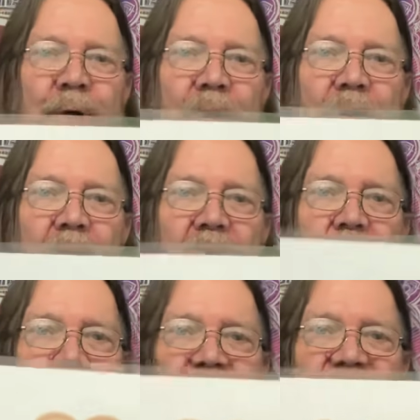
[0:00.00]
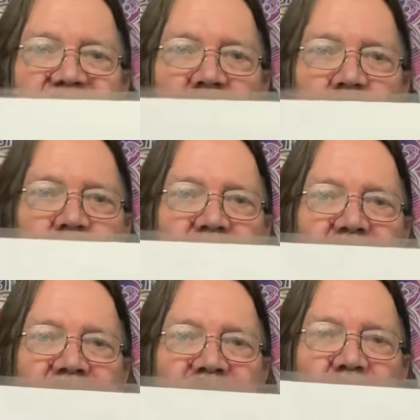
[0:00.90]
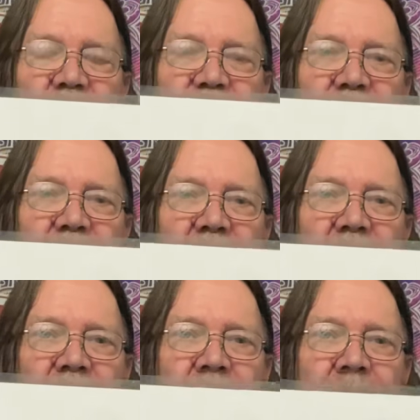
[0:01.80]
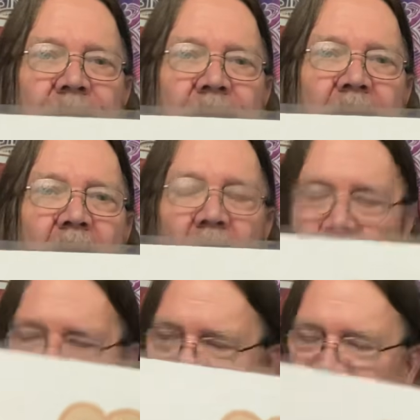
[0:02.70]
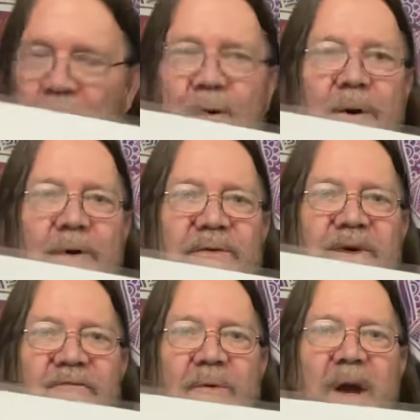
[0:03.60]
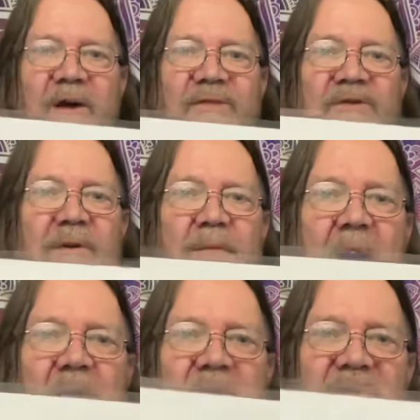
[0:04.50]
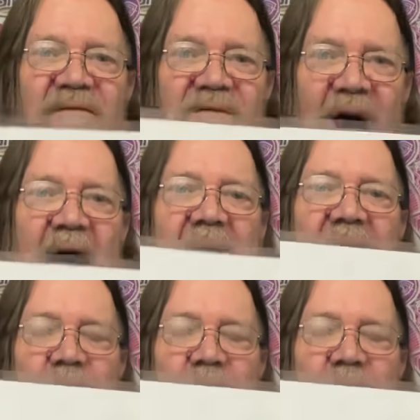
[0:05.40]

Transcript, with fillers: Uh, there are tarot readers over there. Uh, also, there's information about divine